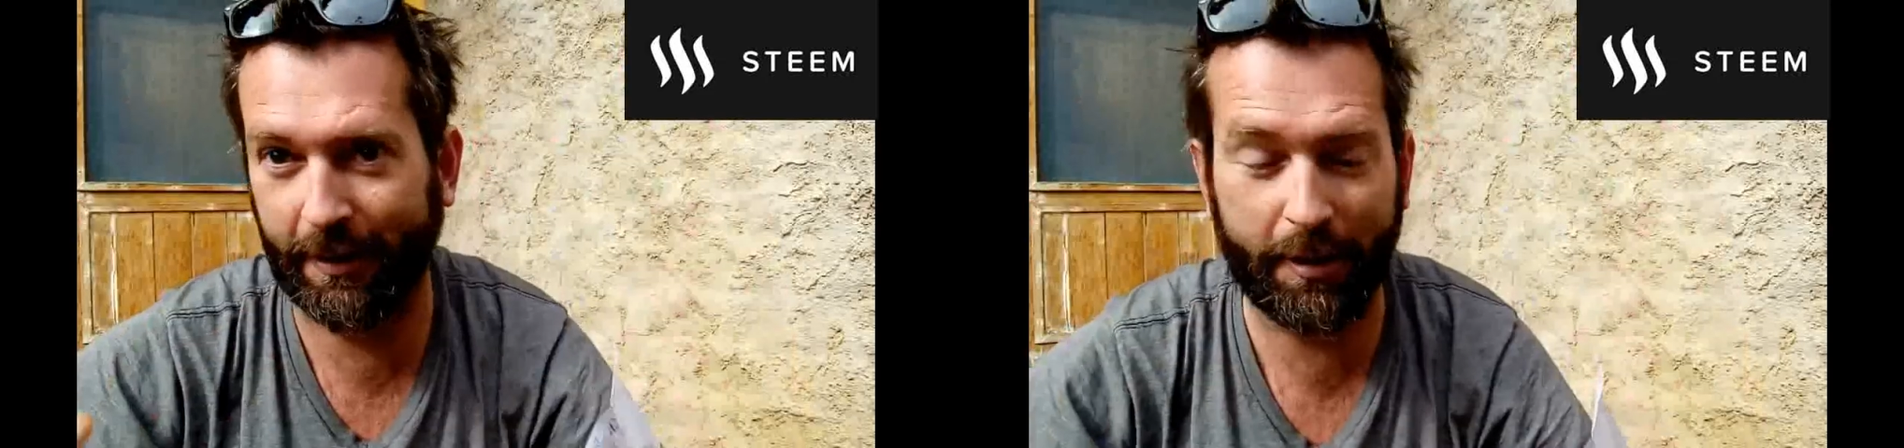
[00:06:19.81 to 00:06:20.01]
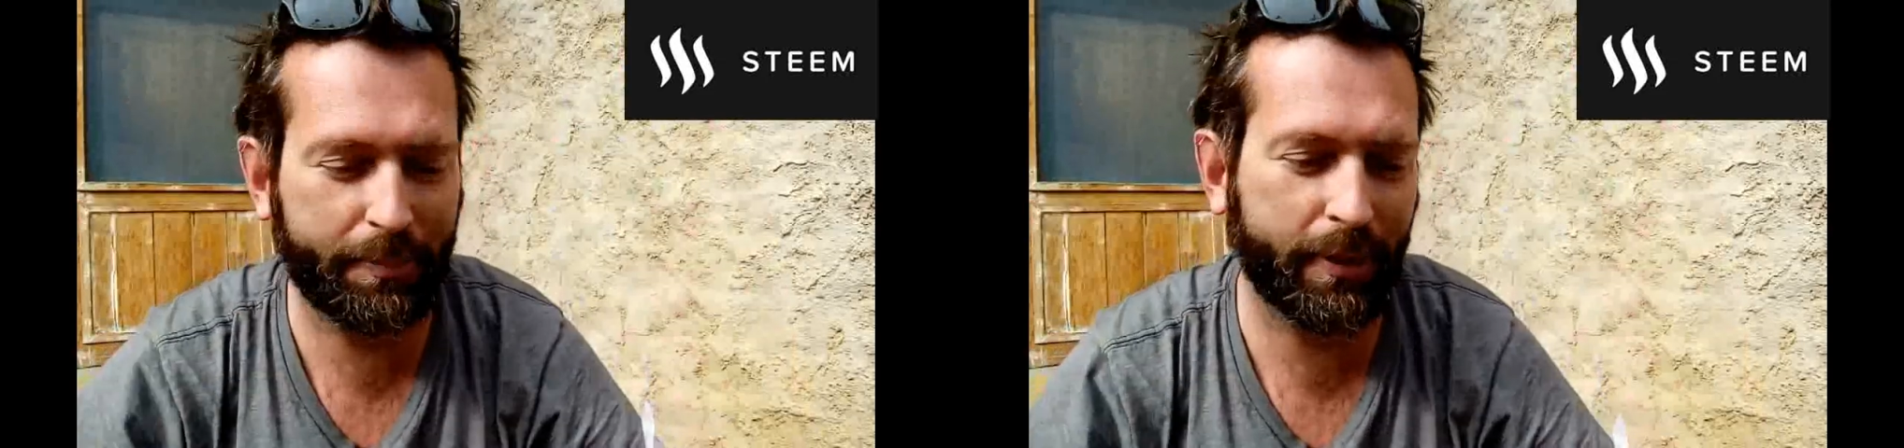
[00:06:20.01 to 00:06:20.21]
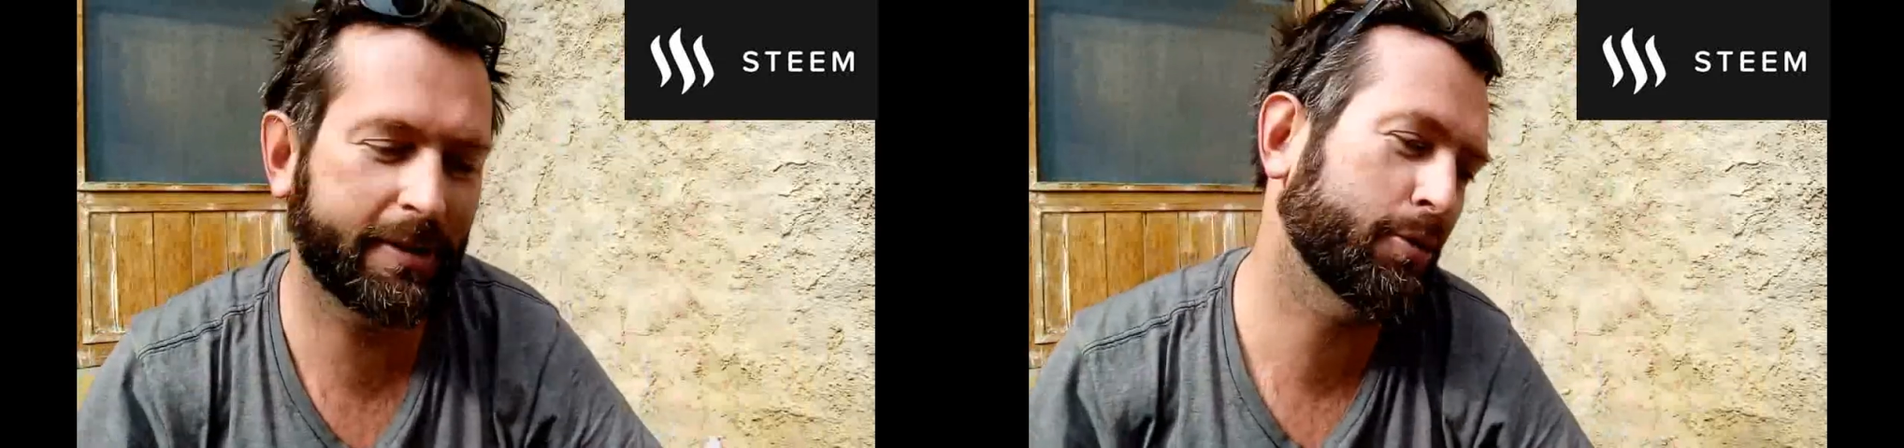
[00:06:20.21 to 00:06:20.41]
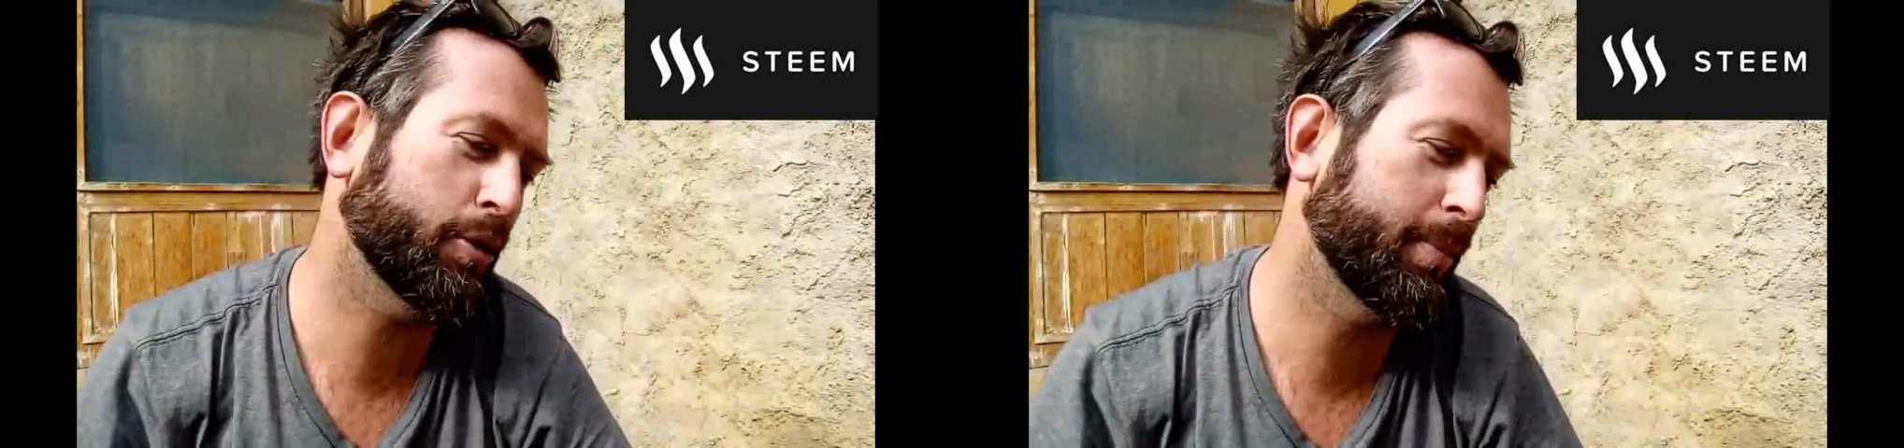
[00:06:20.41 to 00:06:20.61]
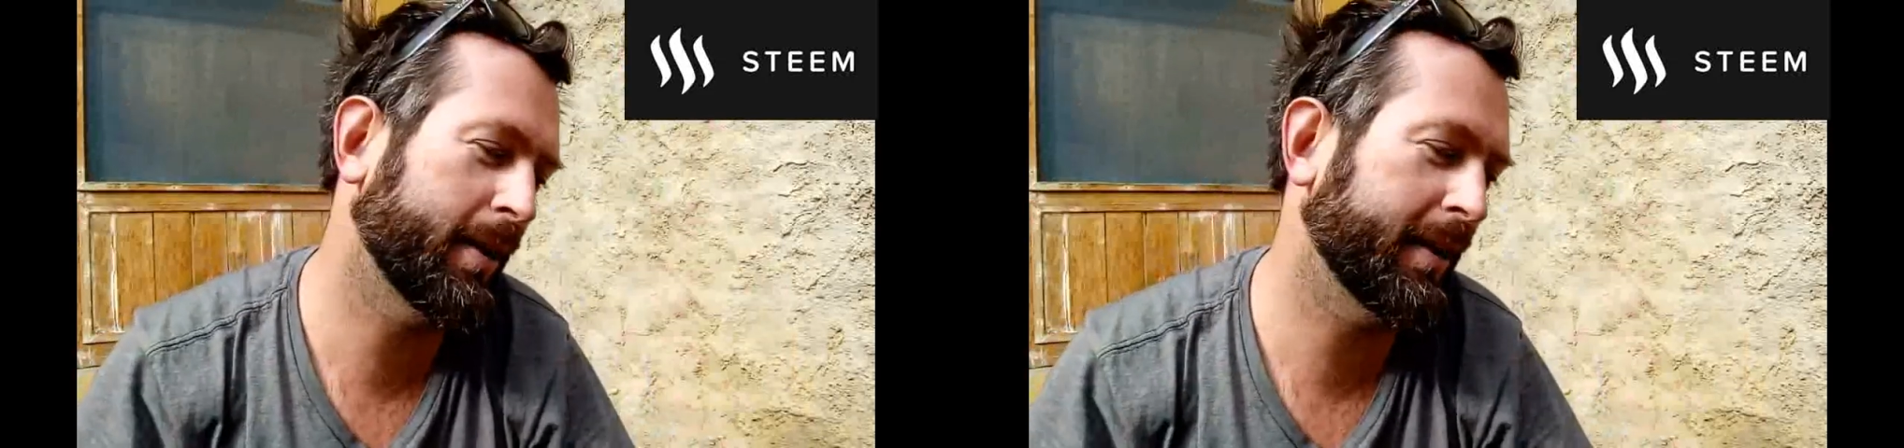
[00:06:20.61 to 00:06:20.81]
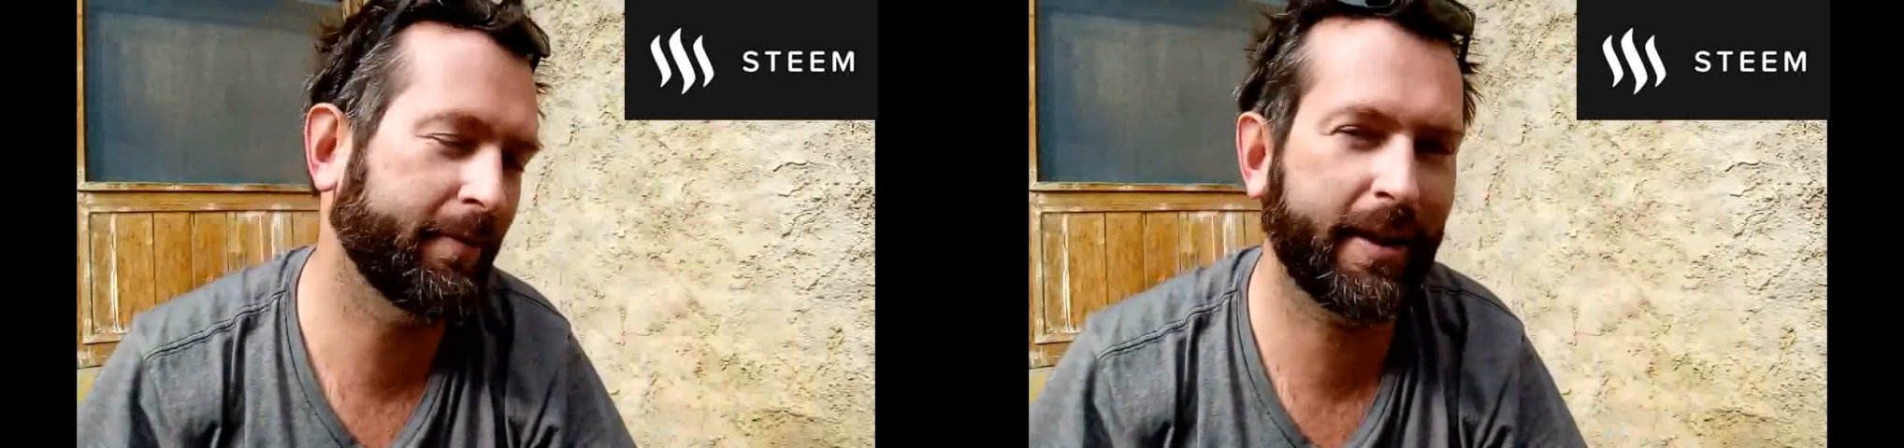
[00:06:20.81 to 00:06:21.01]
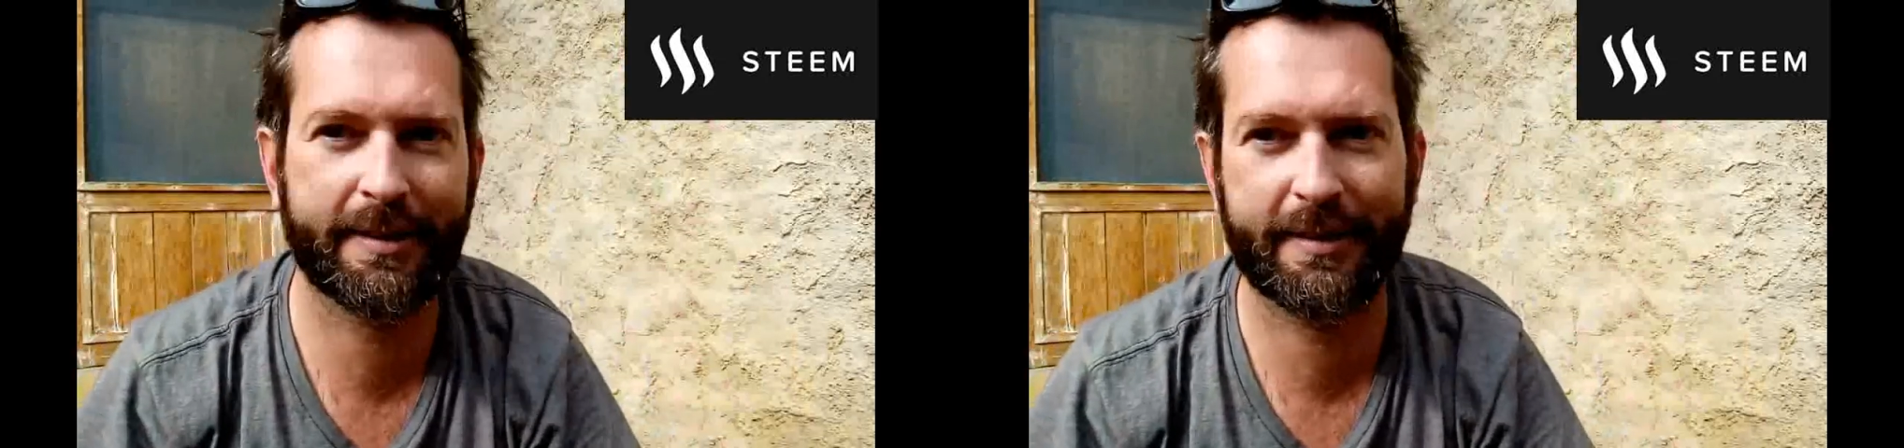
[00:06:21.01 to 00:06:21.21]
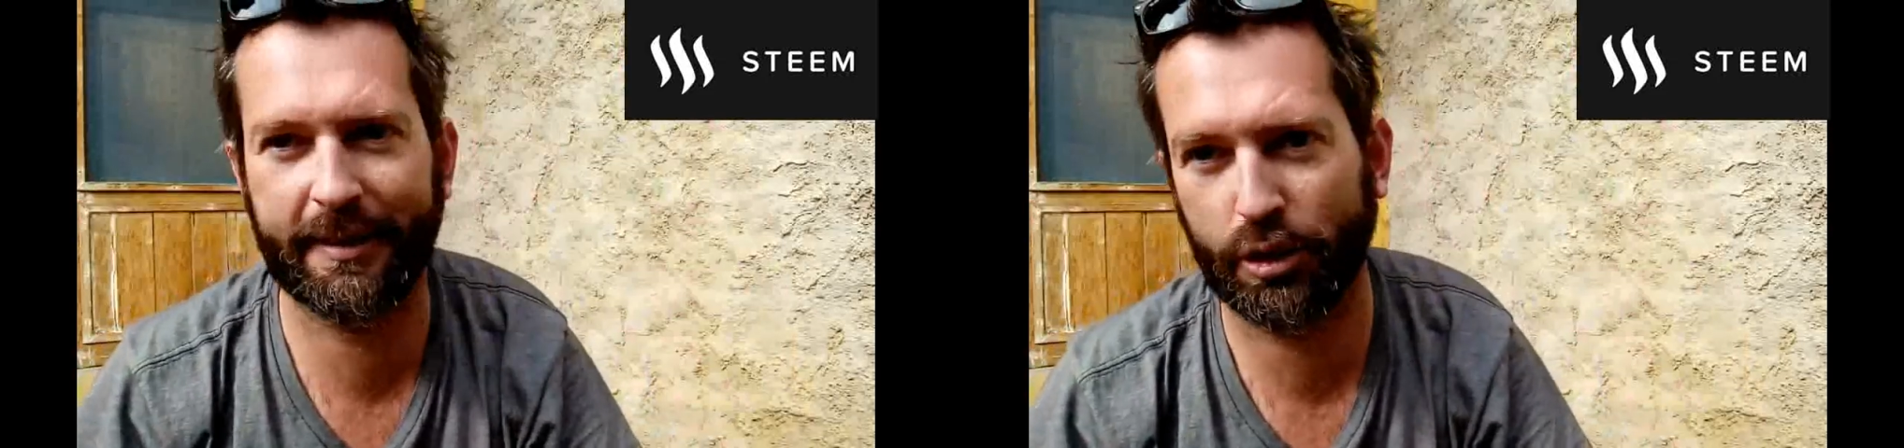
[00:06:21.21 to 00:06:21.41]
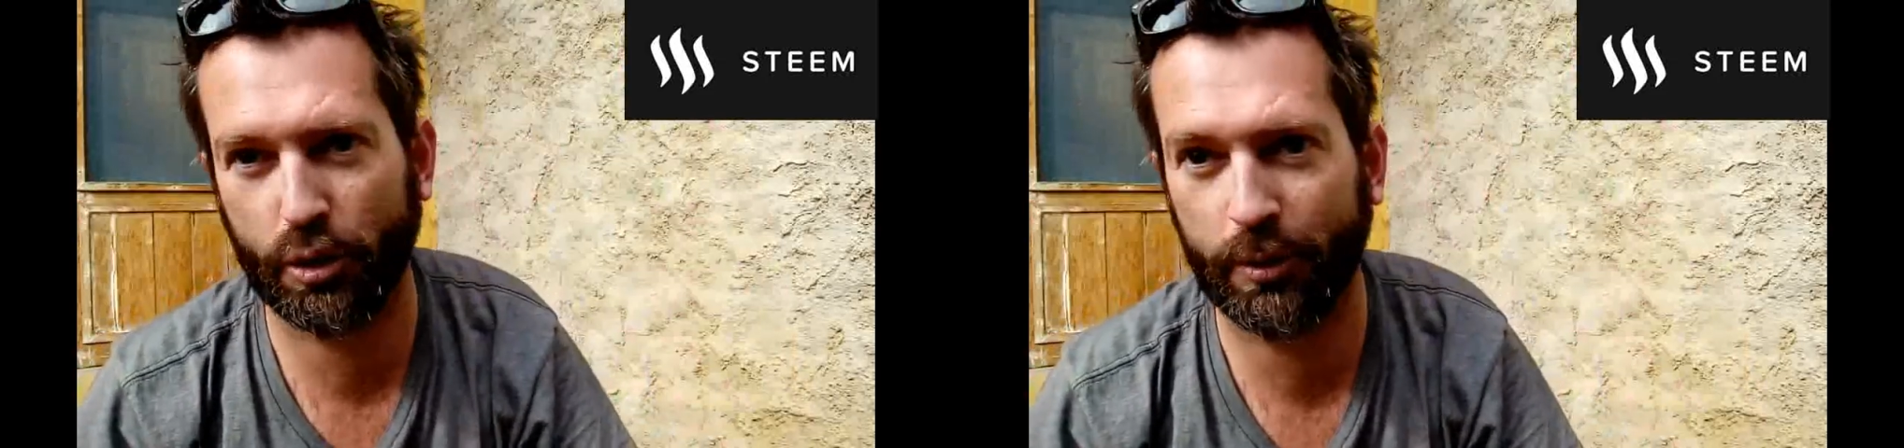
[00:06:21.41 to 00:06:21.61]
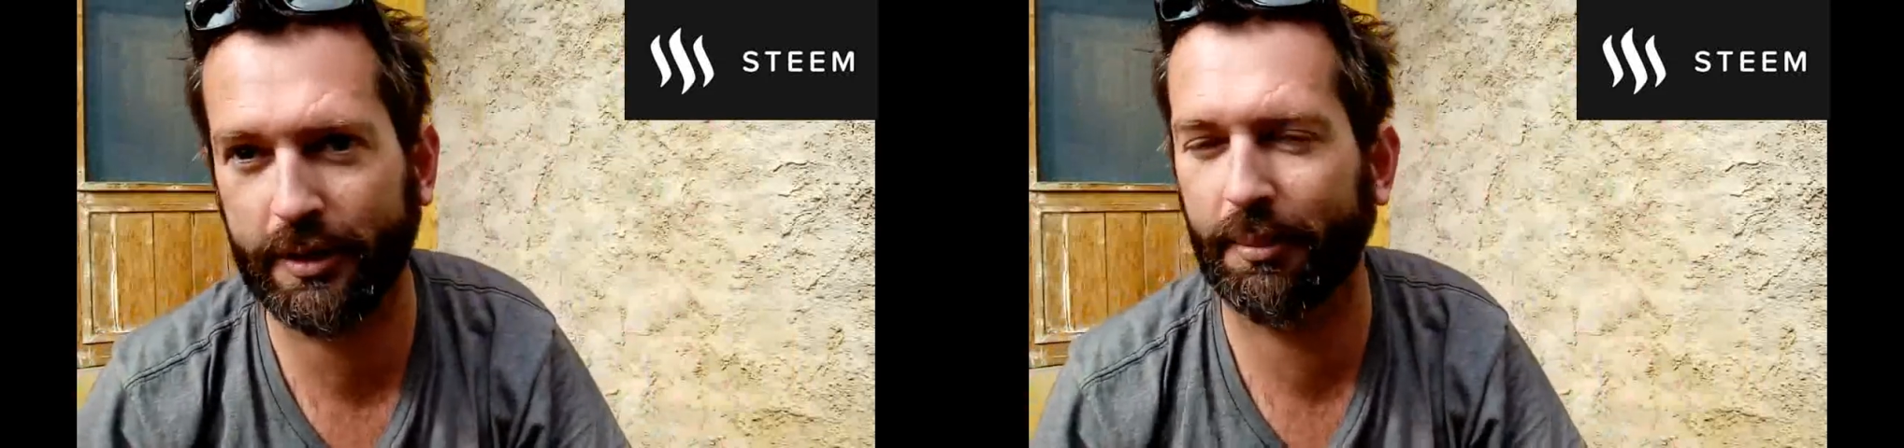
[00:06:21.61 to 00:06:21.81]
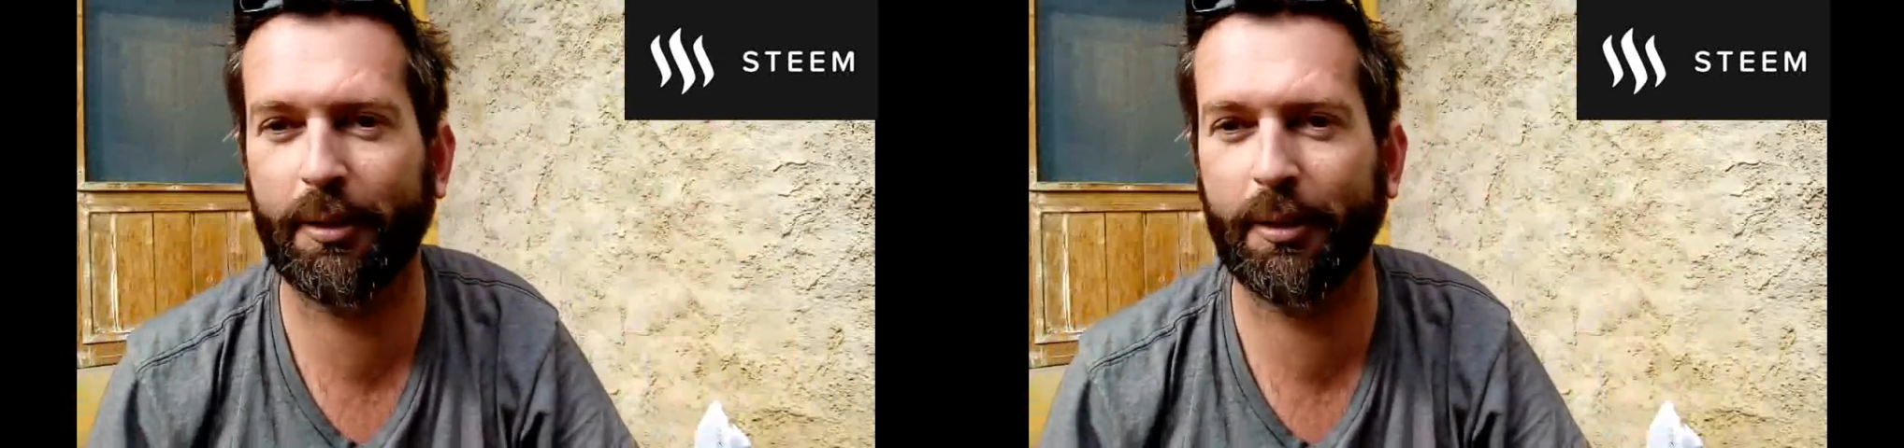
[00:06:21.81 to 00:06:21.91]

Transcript: oh, the price is dropping, invest and short it.